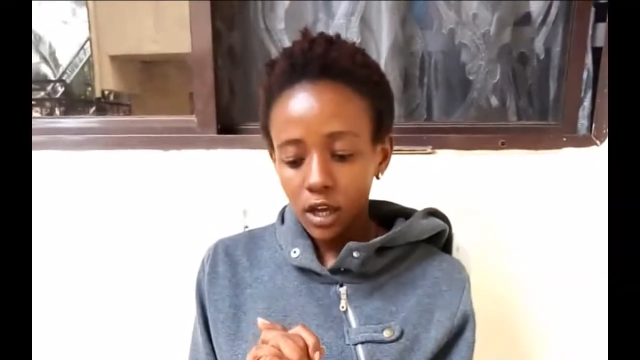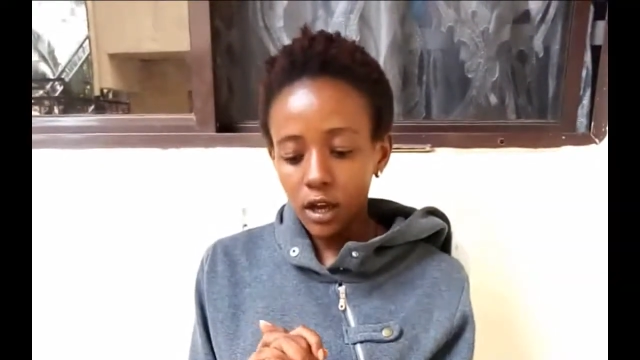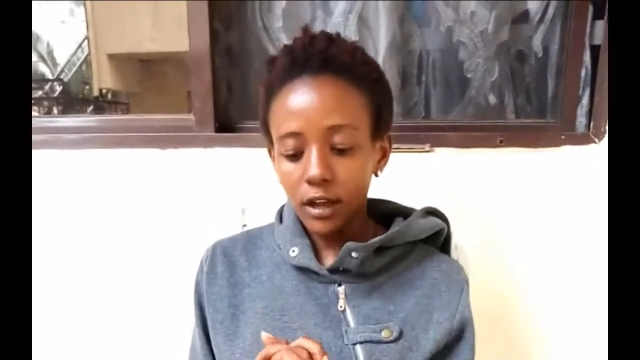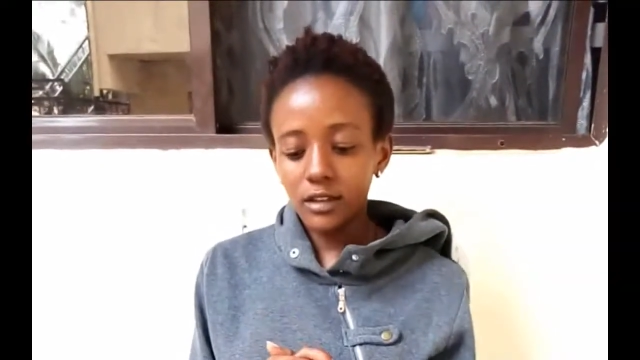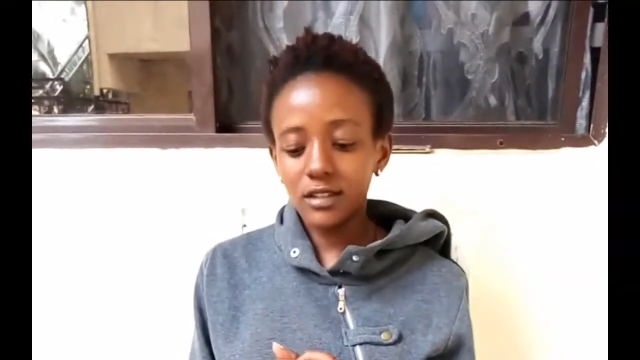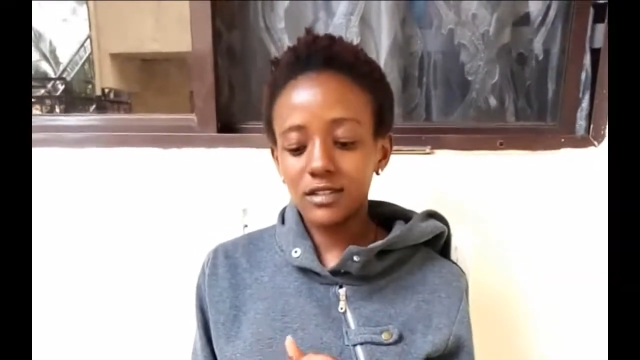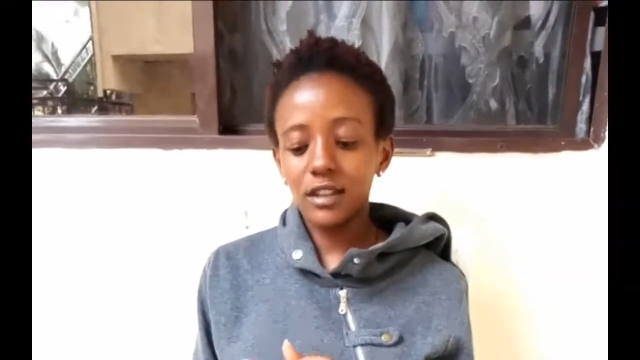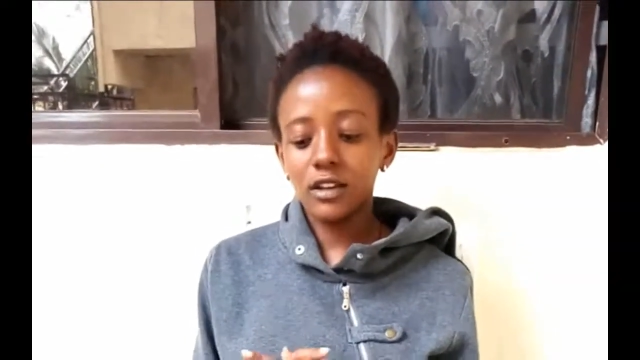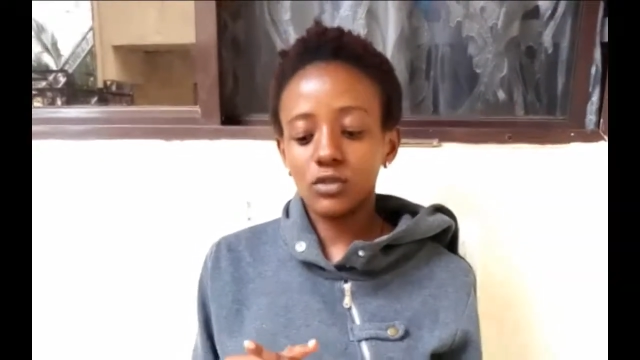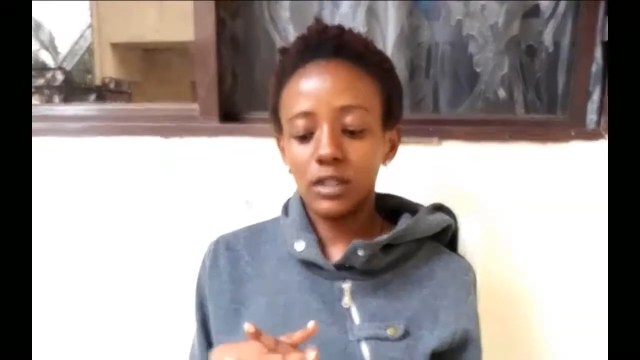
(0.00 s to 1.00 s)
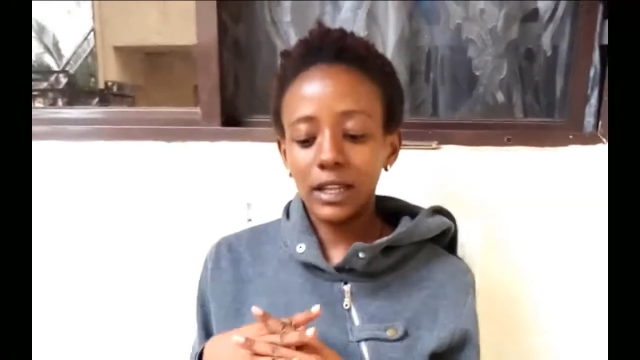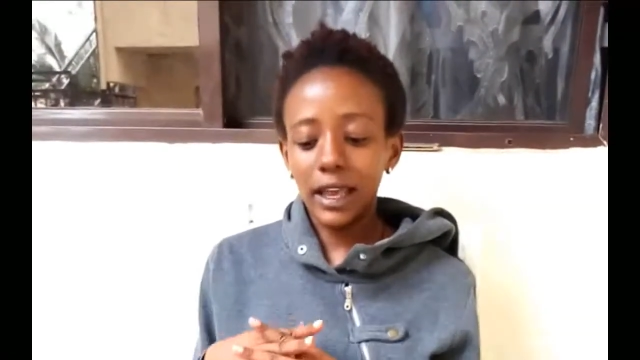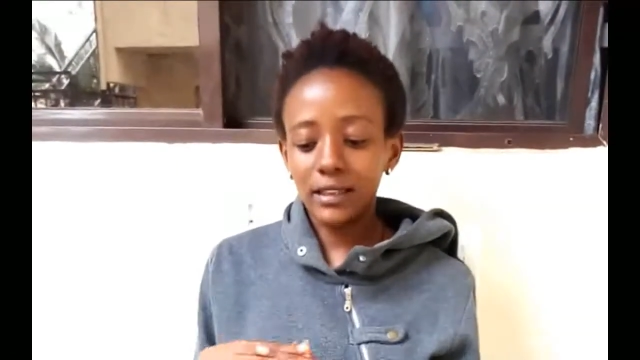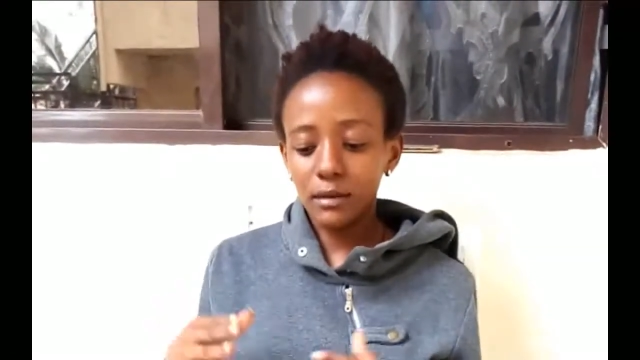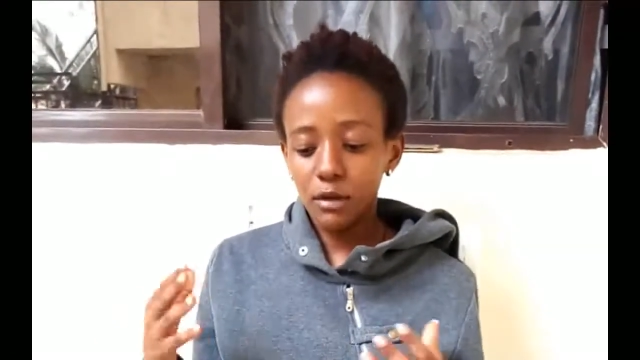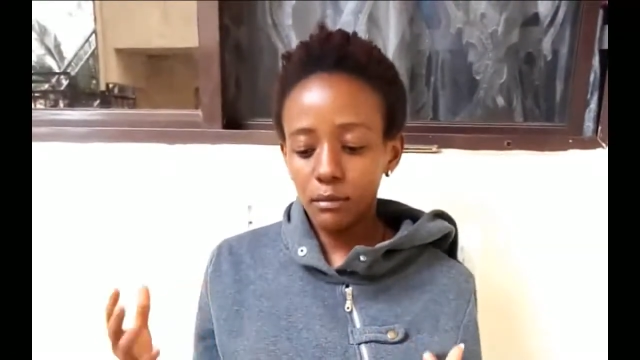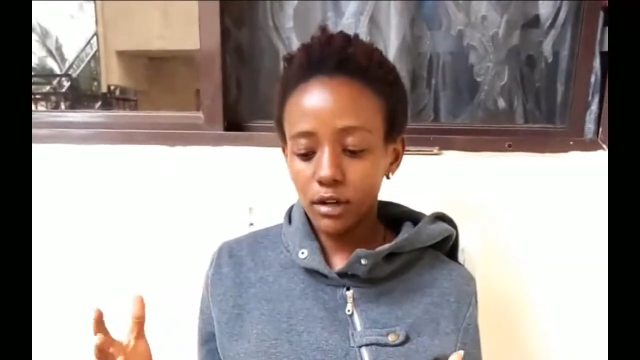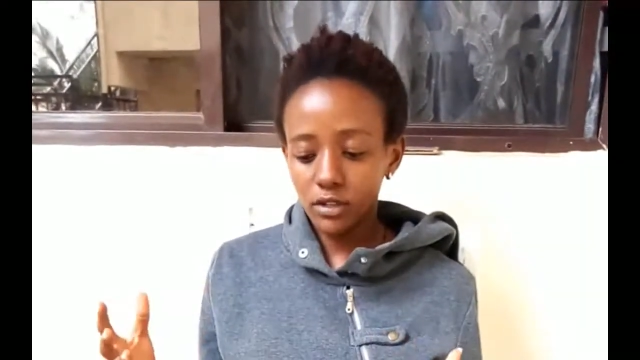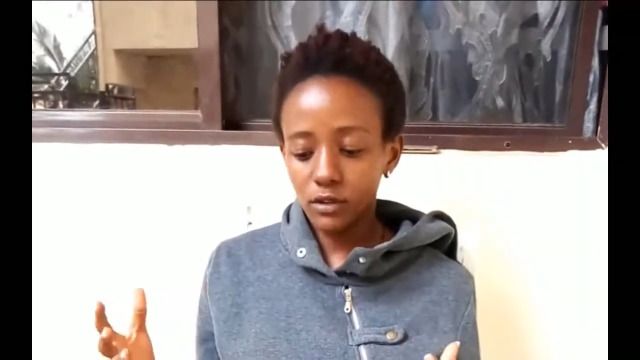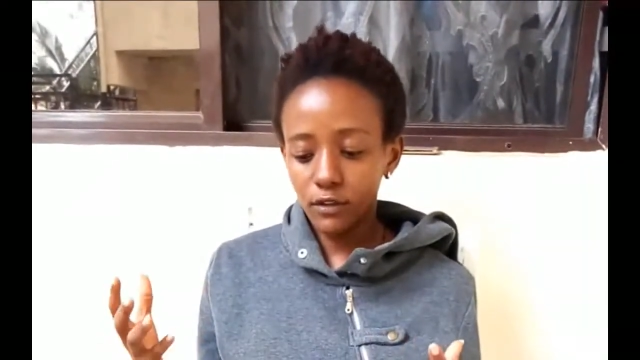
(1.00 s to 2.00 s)
it is there to enlighten the
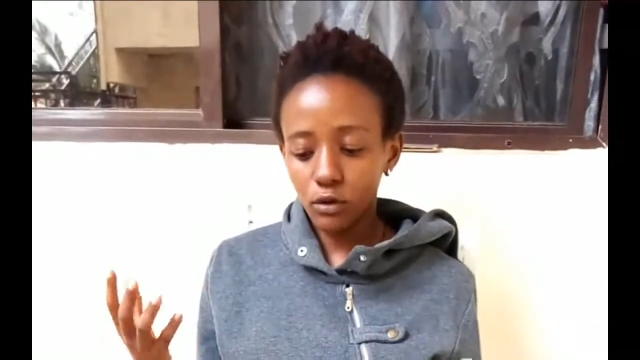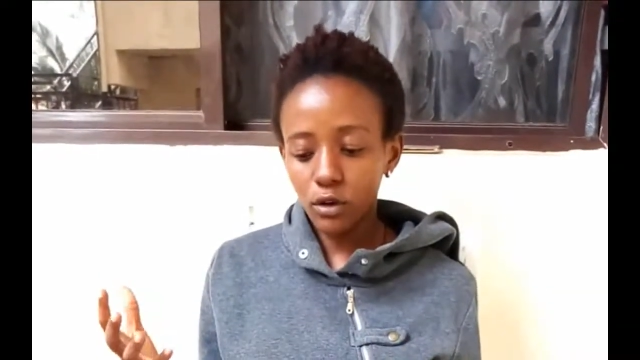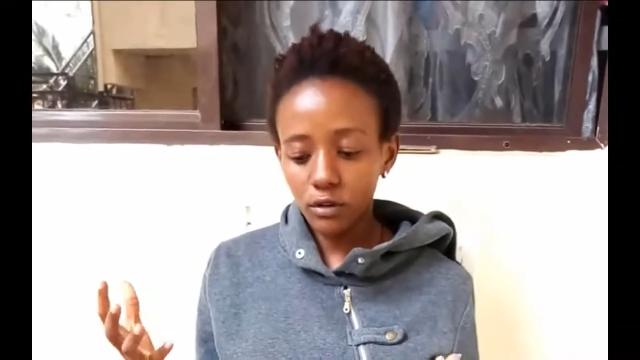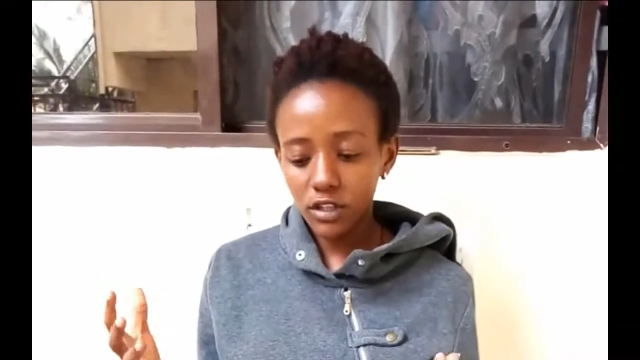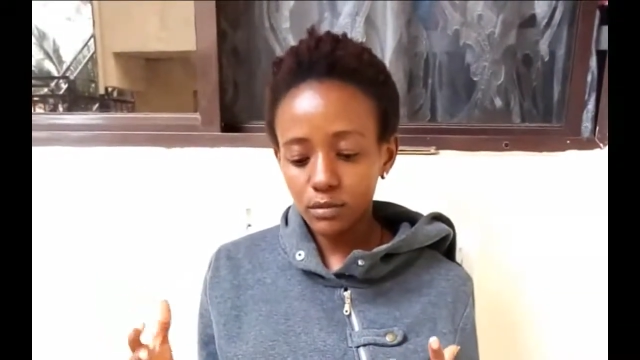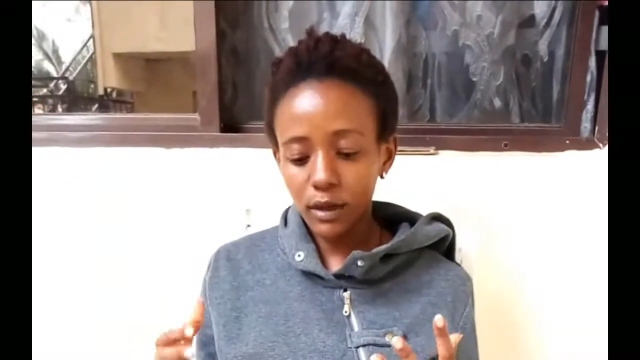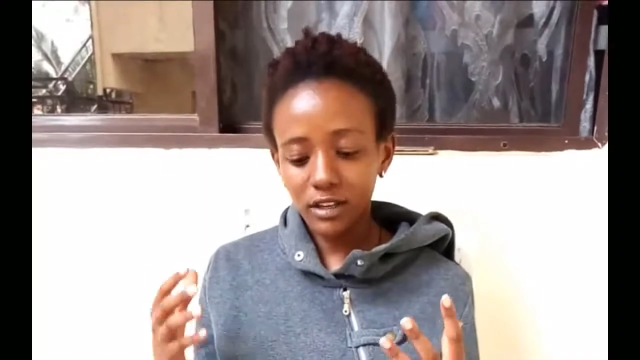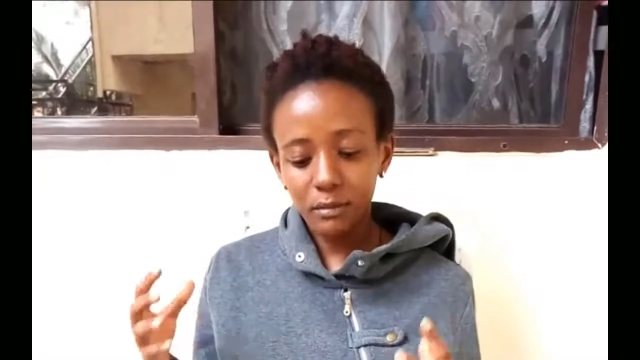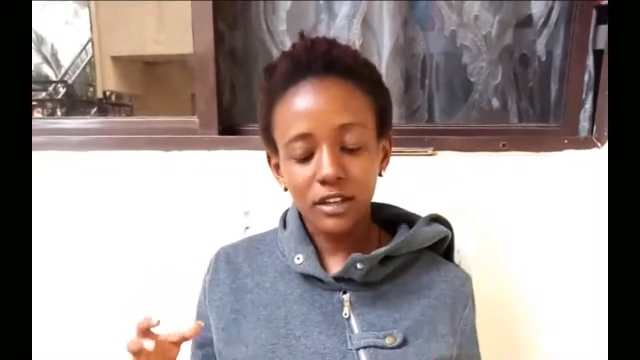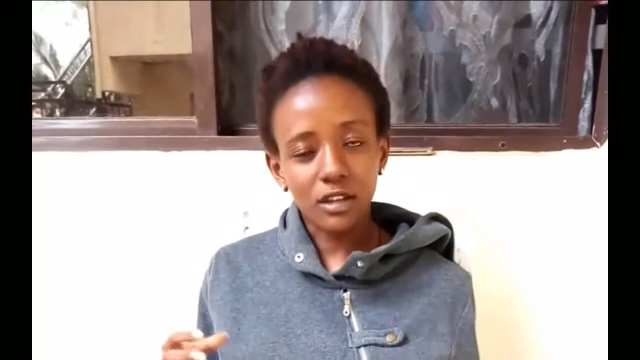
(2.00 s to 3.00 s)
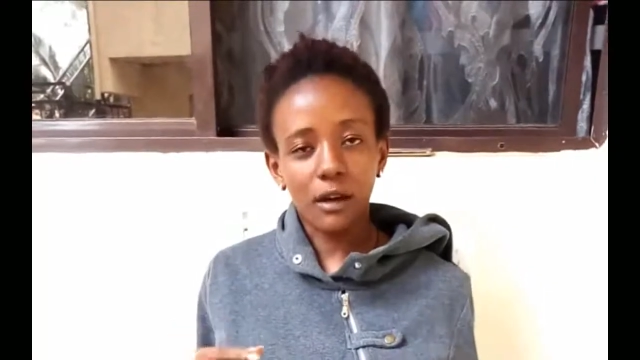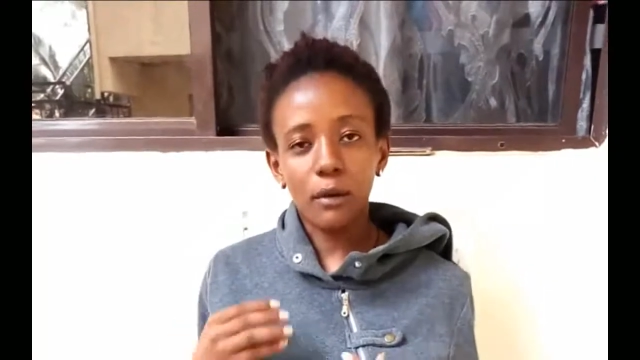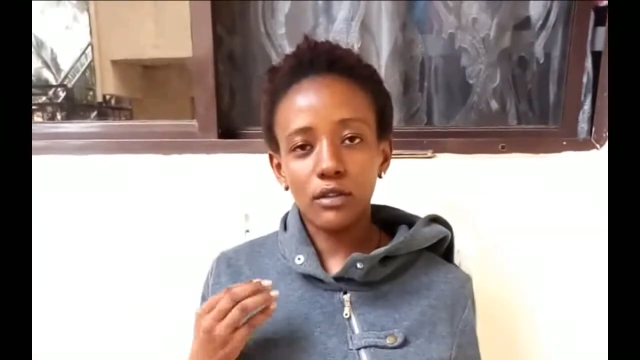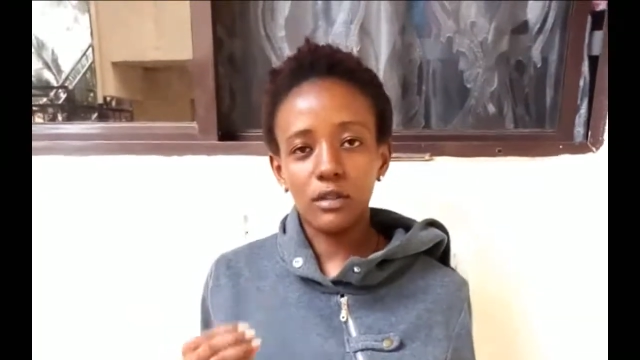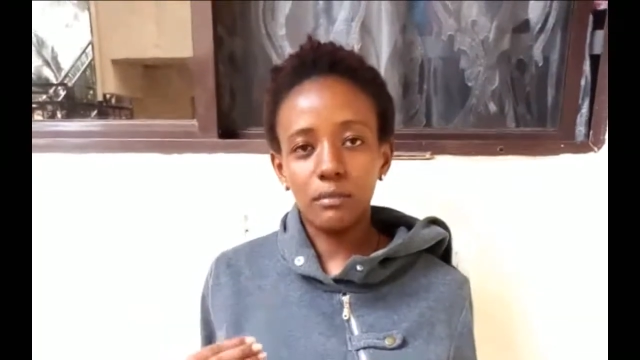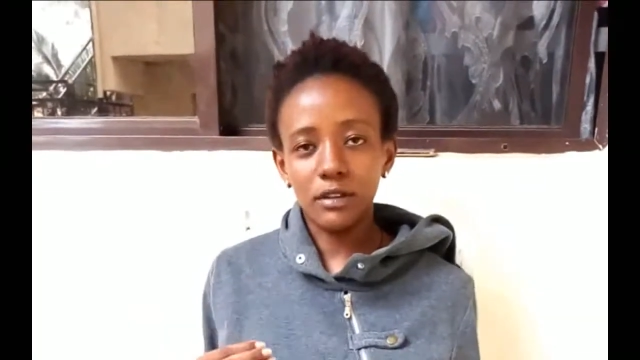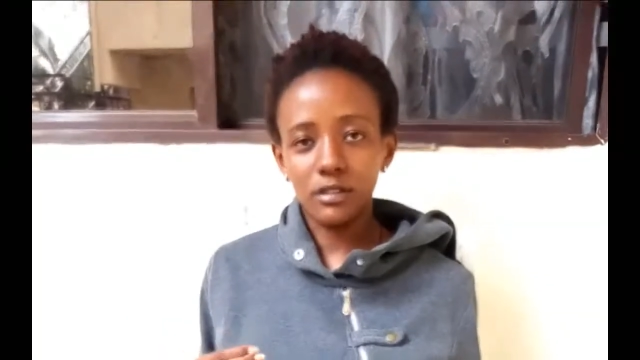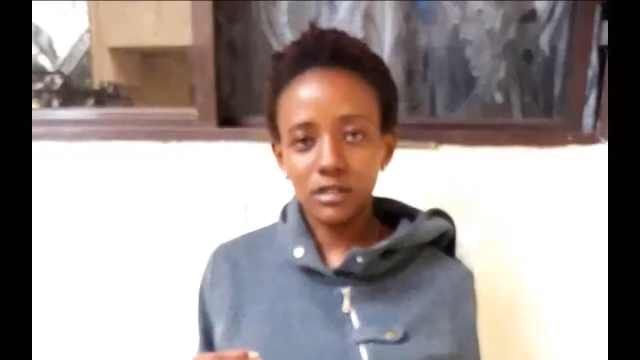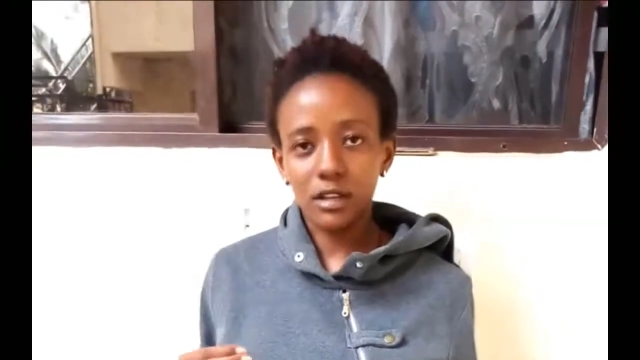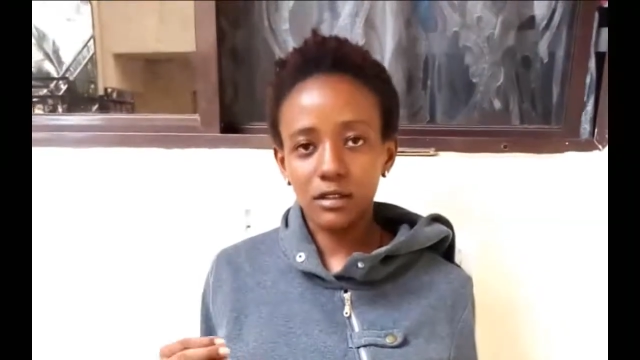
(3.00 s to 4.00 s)
members of the Congress by debating about the
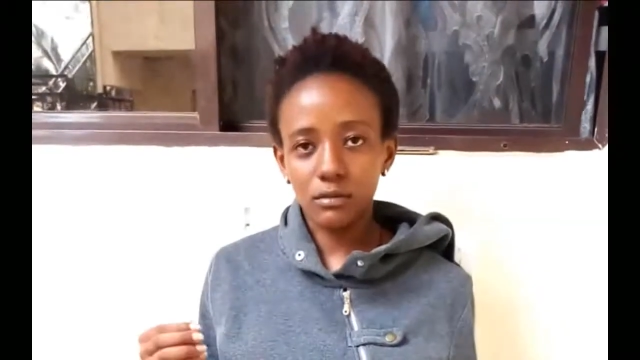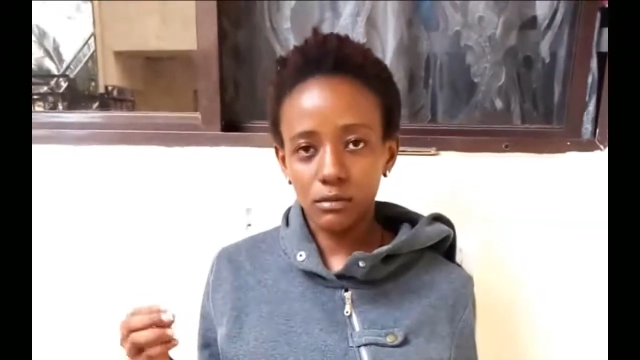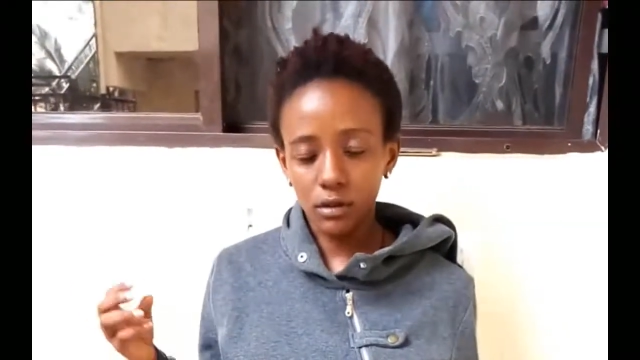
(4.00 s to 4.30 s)
bills and